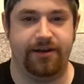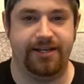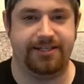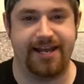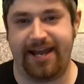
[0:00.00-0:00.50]

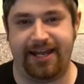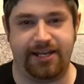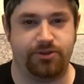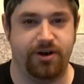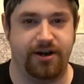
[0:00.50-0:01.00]
his saggy
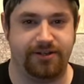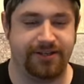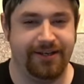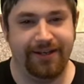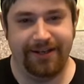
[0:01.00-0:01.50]
ass
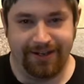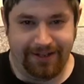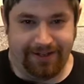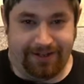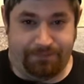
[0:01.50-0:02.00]
draws,
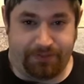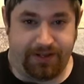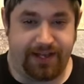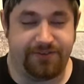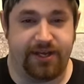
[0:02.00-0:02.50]

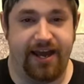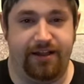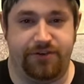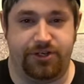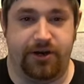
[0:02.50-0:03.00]
gives a
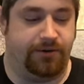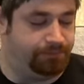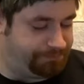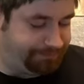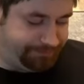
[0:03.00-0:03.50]
hell of a
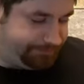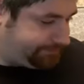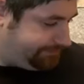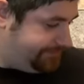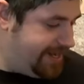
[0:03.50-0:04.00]
show,
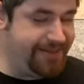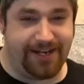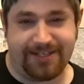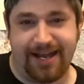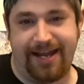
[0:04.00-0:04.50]
and they
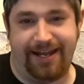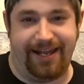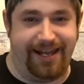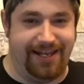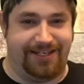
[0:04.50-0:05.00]
decide
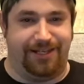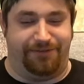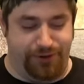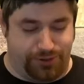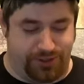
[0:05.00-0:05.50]
he's the
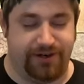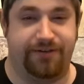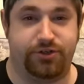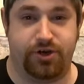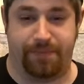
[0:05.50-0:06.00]
future
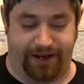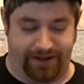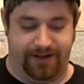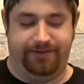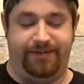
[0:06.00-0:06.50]
of
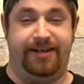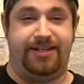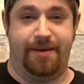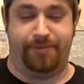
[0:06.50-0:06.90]
stripping in Tampa